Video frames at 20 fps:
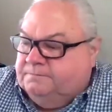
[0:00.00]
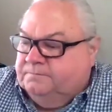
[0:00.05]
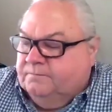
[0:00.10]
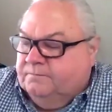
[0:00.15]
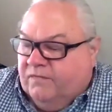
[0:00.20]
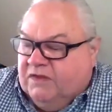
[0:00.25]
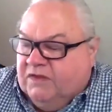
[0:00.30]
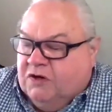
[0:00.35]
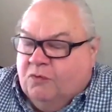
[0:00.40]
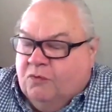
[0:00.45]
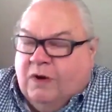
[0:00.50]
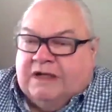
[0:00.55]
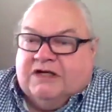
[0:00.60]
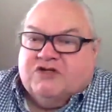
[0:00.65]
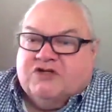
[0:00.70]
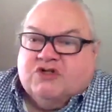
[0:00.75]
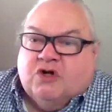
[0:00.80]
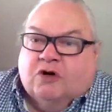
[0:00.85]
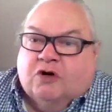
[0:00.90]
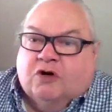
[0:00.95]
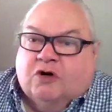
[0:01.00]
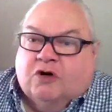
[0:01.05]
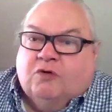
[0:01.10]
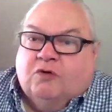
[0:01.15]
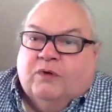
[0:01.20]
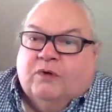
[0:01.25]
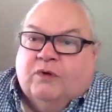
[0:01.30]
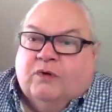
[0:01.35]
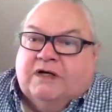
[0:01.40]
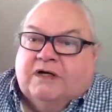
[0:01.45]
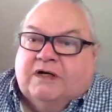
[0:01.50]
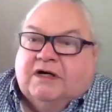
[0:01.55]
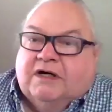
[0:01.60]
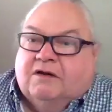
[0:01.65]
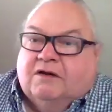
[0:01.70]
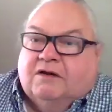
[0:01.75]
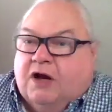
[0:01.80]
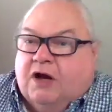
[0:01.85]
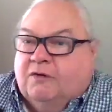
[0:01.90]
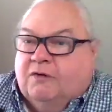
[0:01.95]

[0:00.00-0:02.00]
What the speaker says: want a short one or a long one?